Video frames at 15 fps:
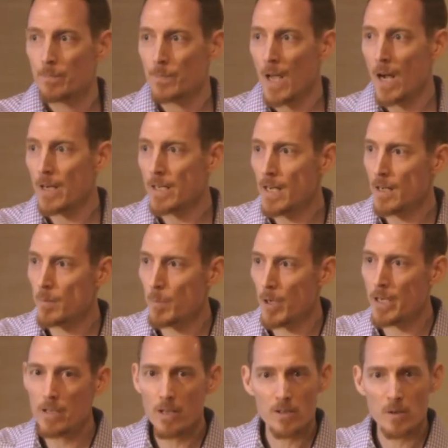Now, again,
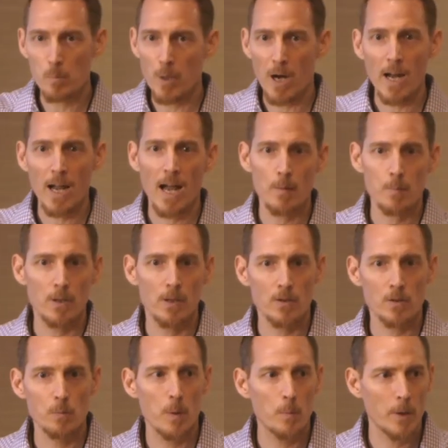money doesn't buy
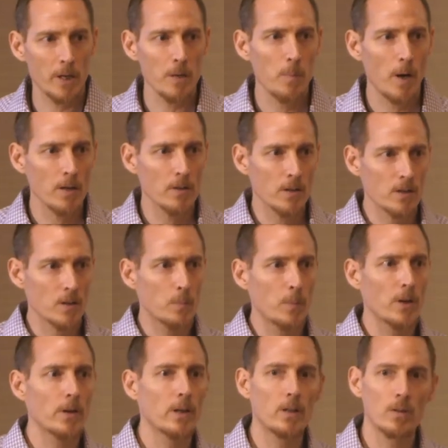happiness, but money buys
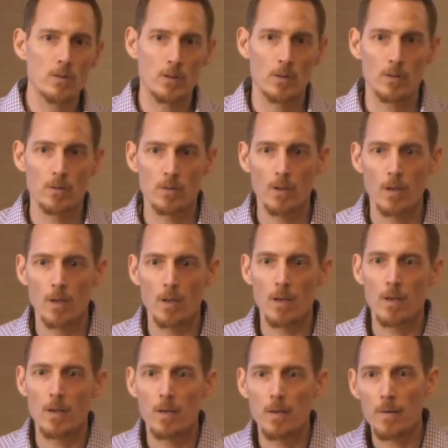experiences,
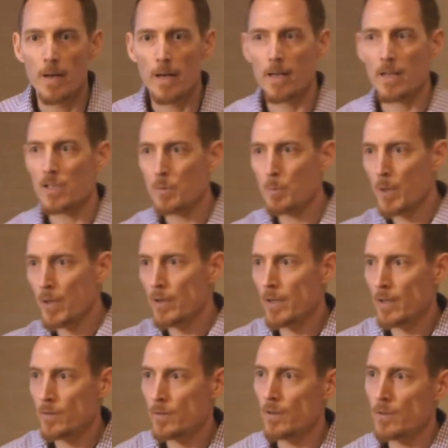and
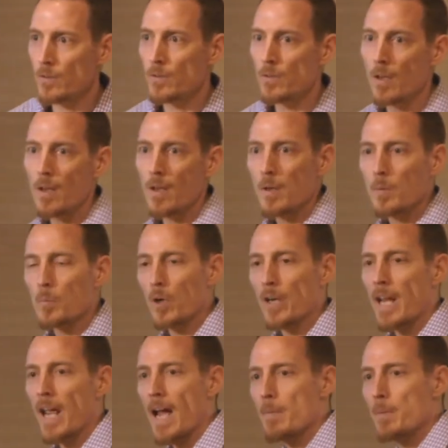experiences
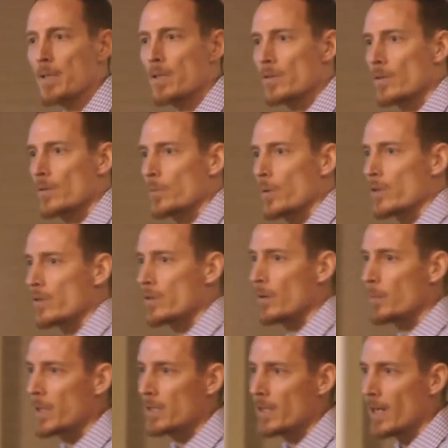bring happiness and wisdom and